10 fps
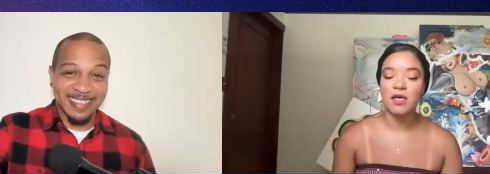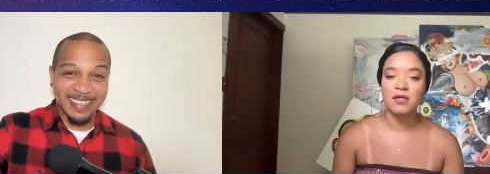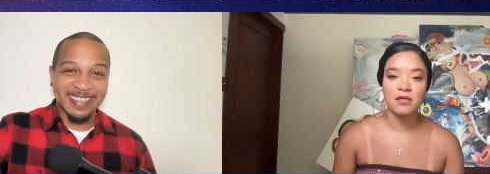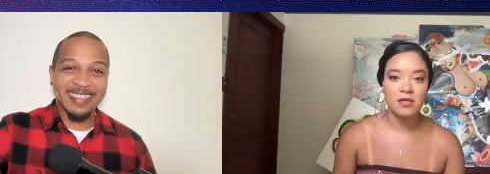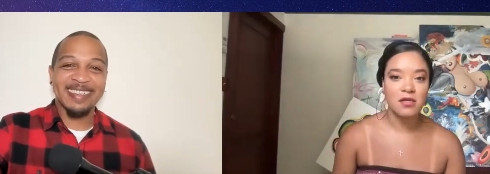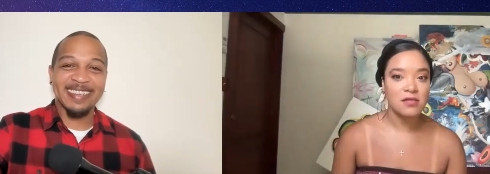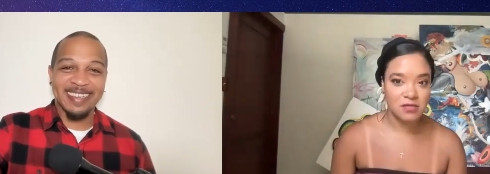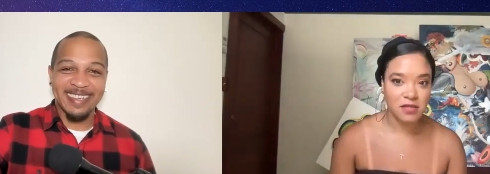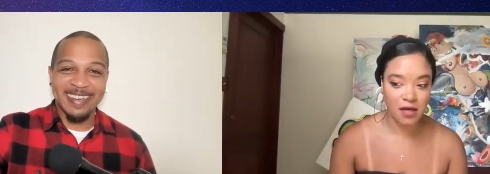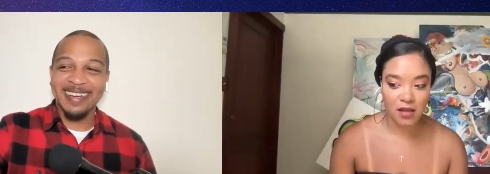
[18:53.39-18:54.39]
Speaker 1: is
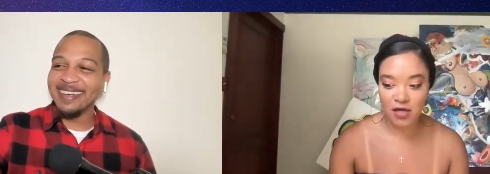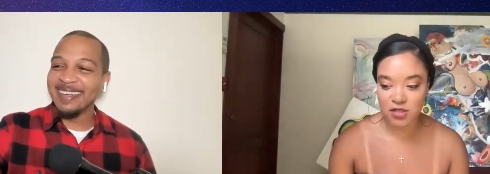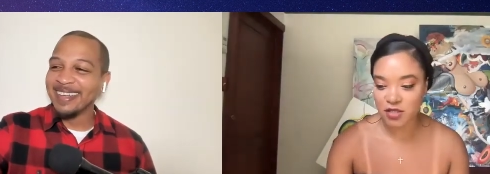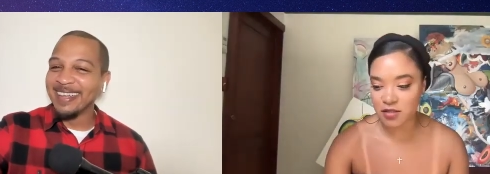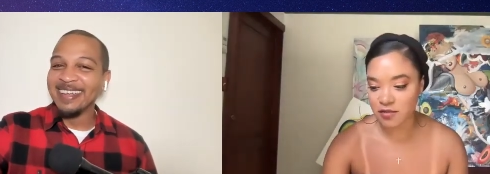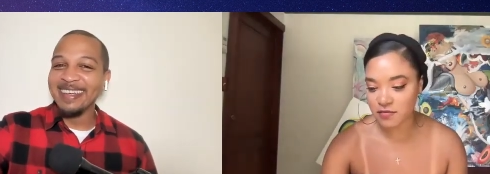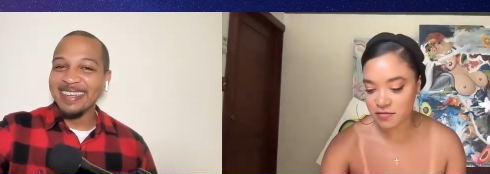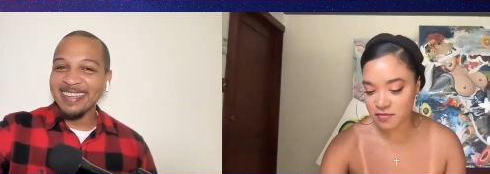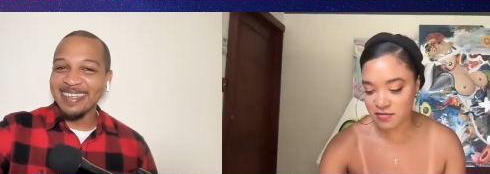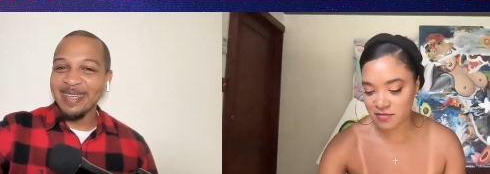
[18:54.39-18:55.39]
psychologically. Uh,